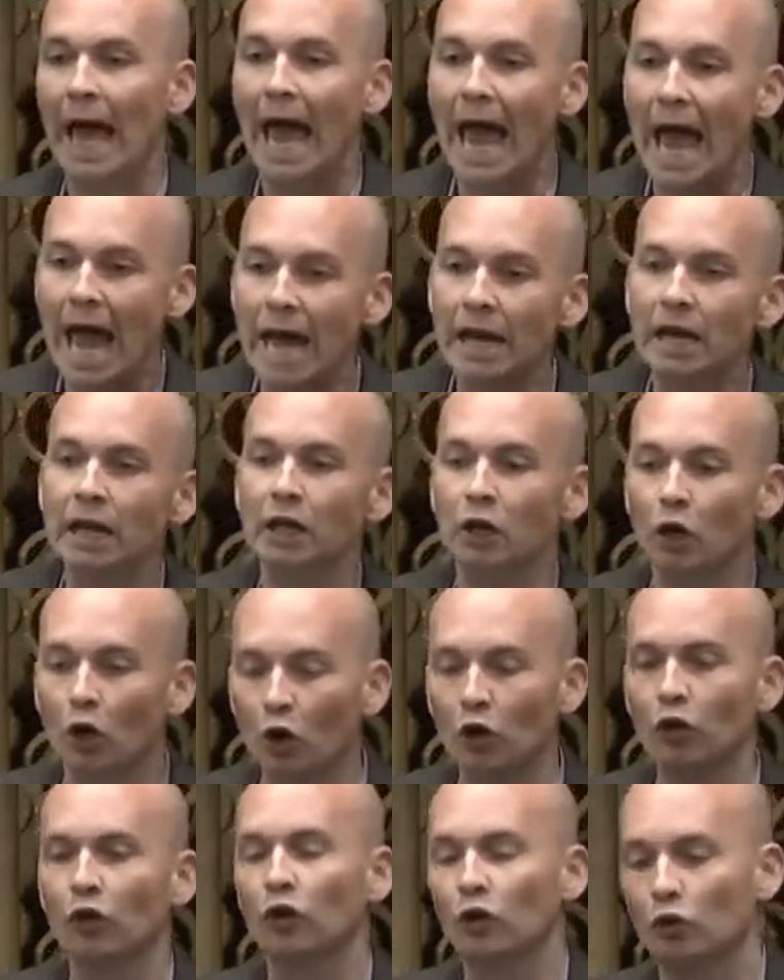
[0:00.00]
Any
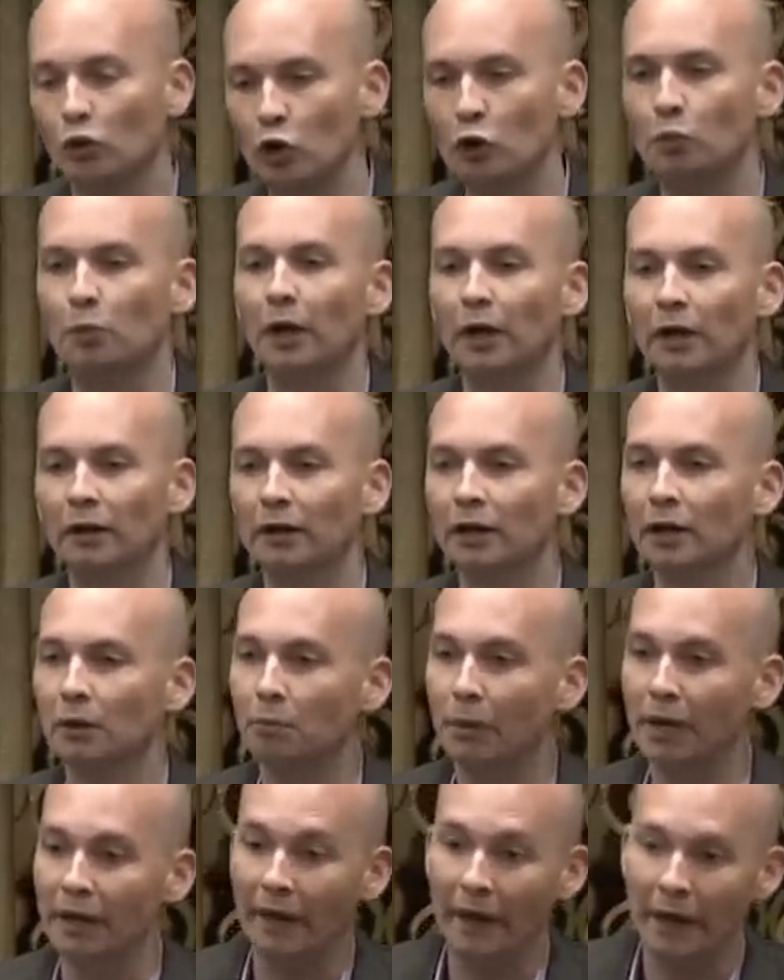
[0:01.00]
other grouping
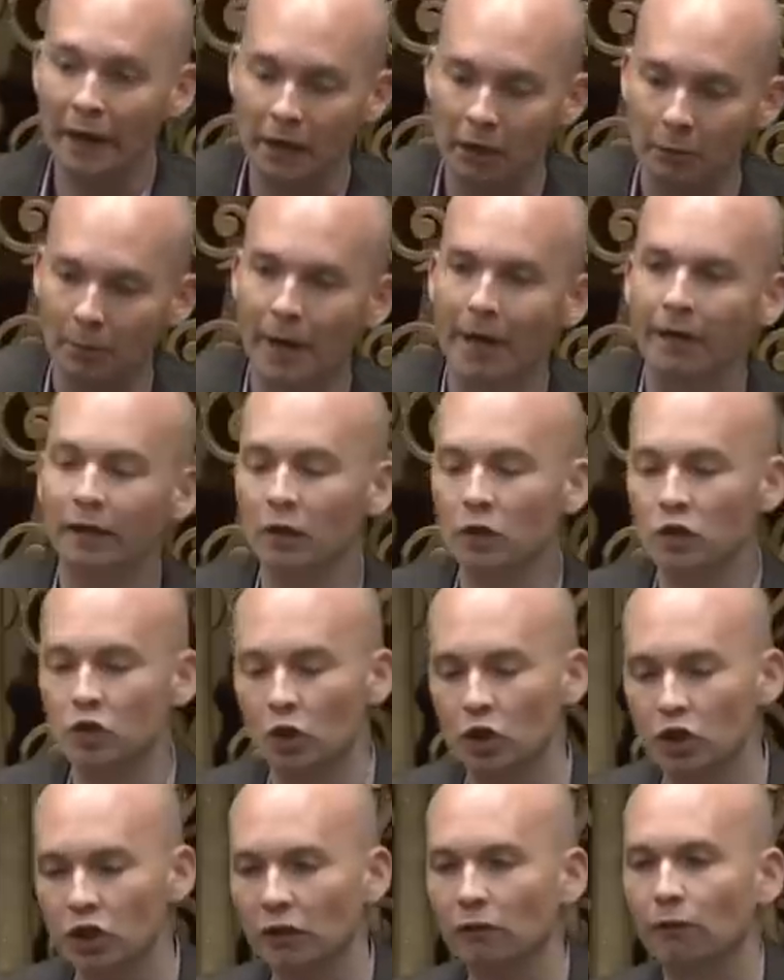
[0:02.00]
be they independents or
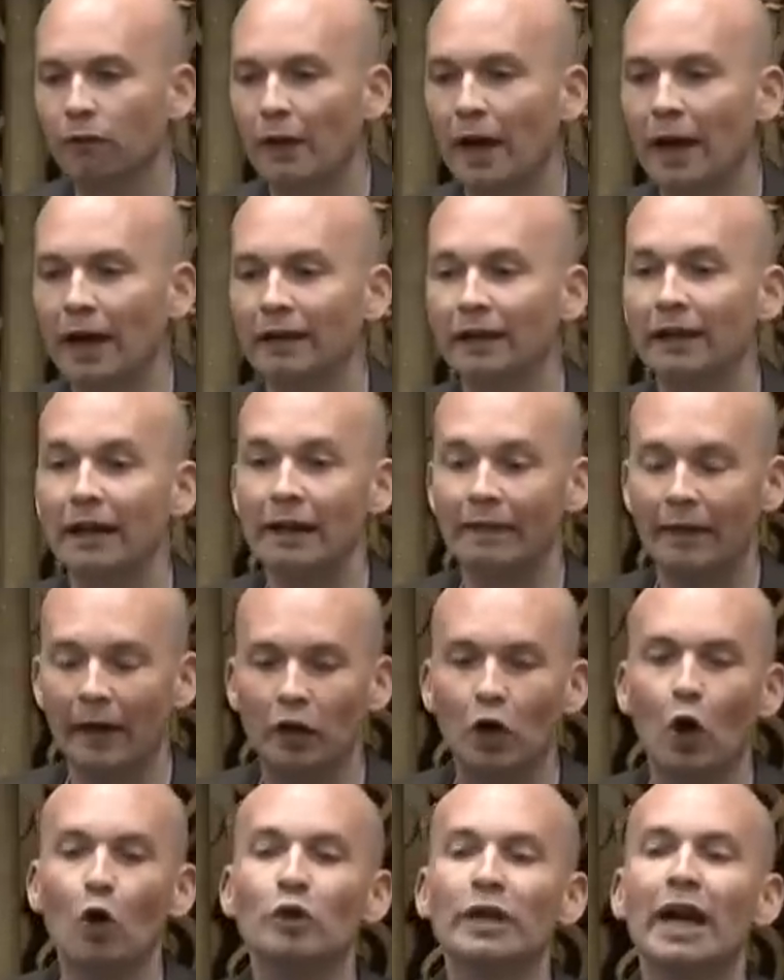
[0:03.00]
Sinn Féin, that
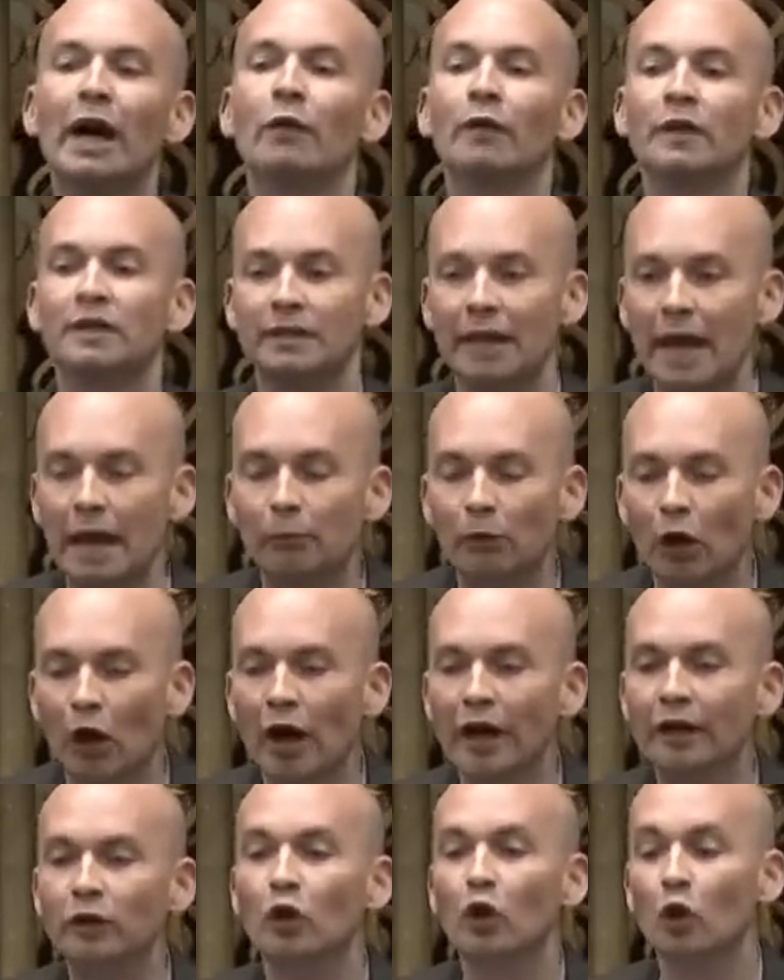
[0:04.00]
go down the same
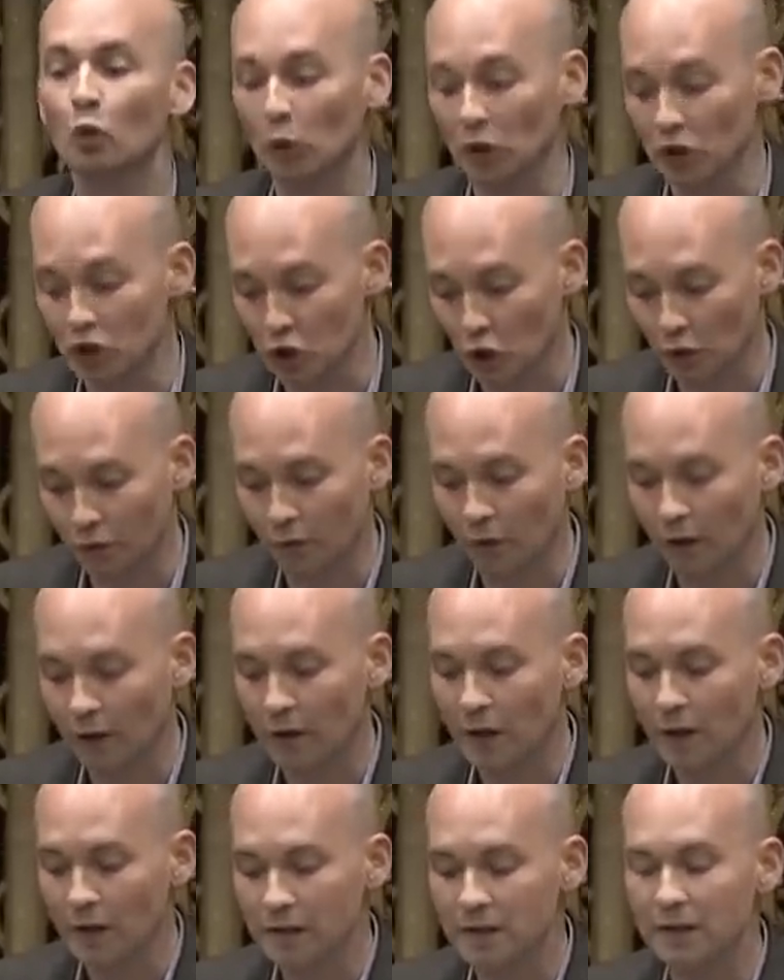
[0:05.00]
line will suffer
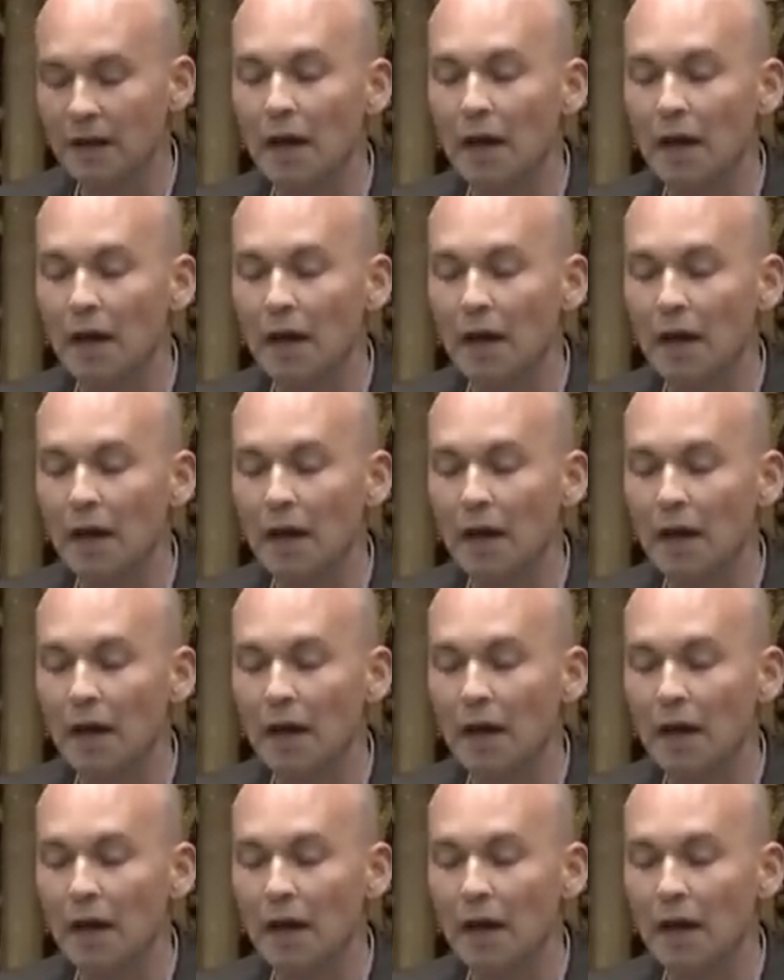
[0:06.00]
the same